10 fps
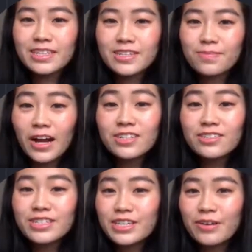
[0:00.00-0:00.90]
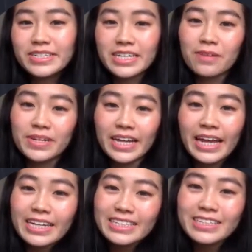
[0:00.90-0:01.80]
This module is going to come in
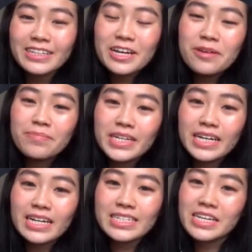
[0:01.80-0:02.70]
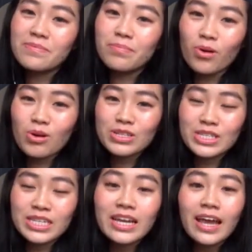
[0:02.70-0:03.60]
handy because it
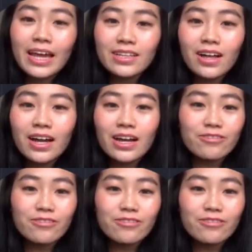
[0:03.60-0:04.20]
imports a lot of